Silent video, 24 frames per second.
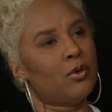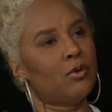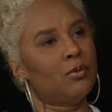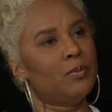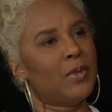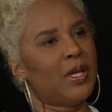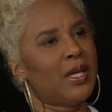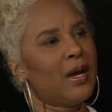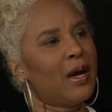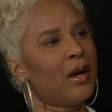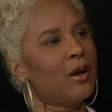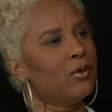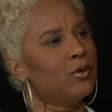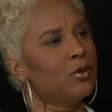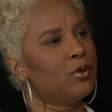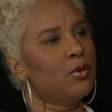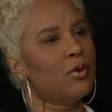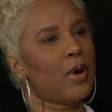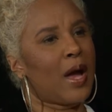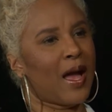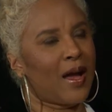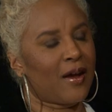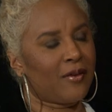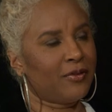me how you
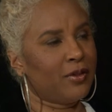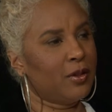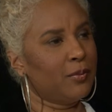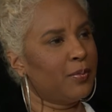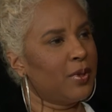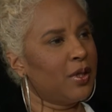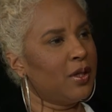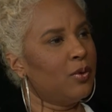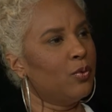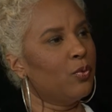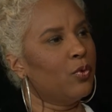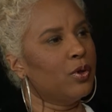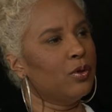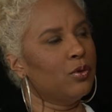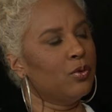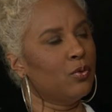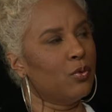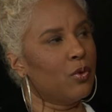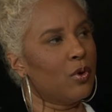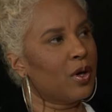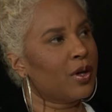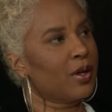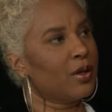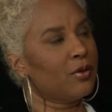have to be, when you
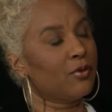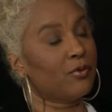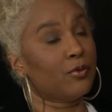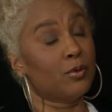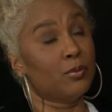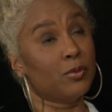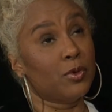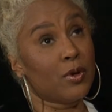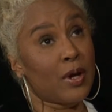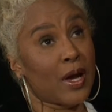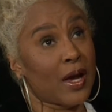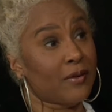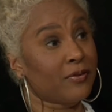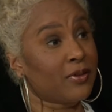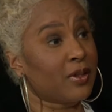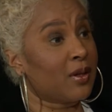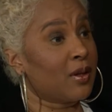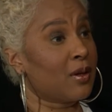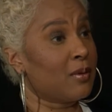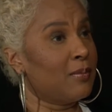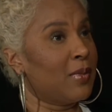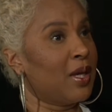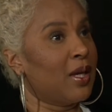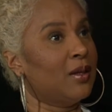walk in a room, you have to
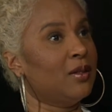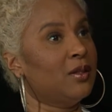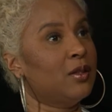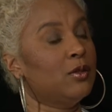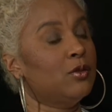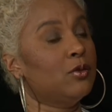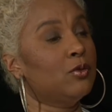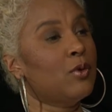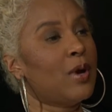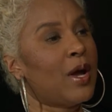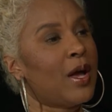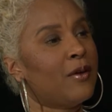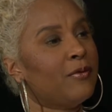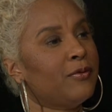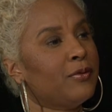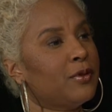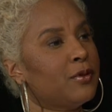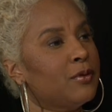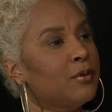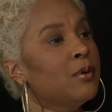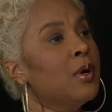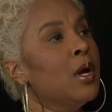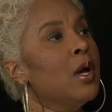command it. You have to